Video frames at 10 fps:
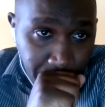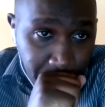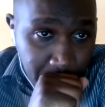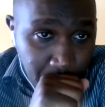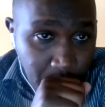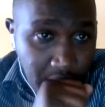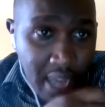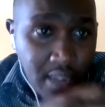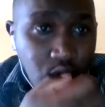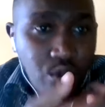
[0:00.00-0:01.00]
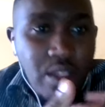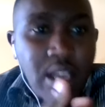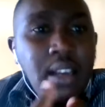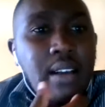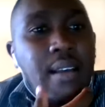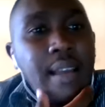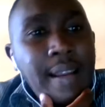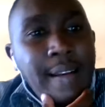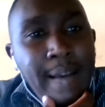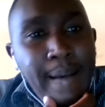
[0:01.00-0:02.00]
so he had to think
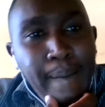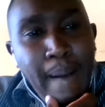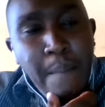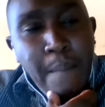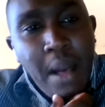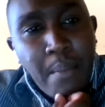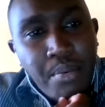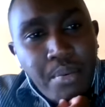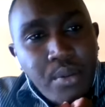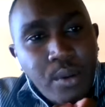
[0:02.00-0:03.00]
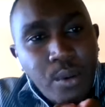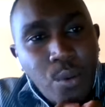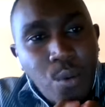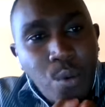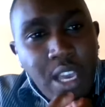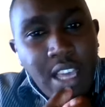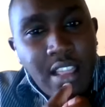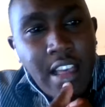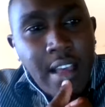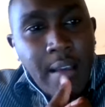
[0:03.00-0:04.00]
and uh, come up with
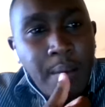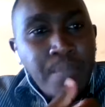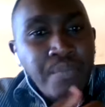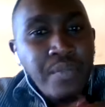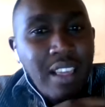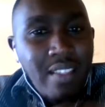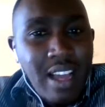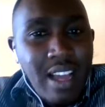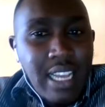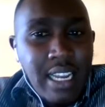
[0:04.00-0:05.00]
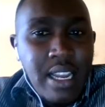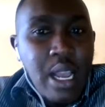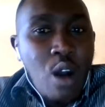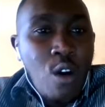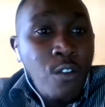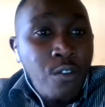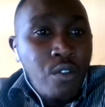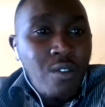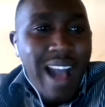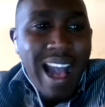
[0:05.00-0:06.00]
uh, that idea of
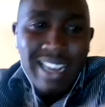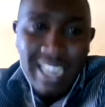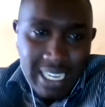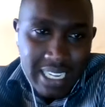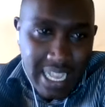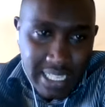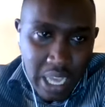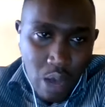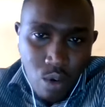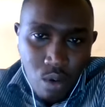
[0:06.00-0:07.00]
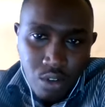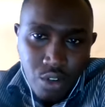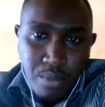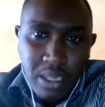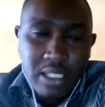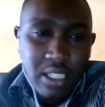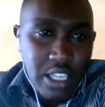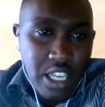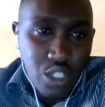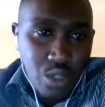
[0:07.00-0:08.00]
agriculture or
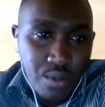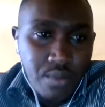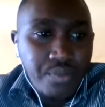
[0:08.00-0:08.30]
domestication.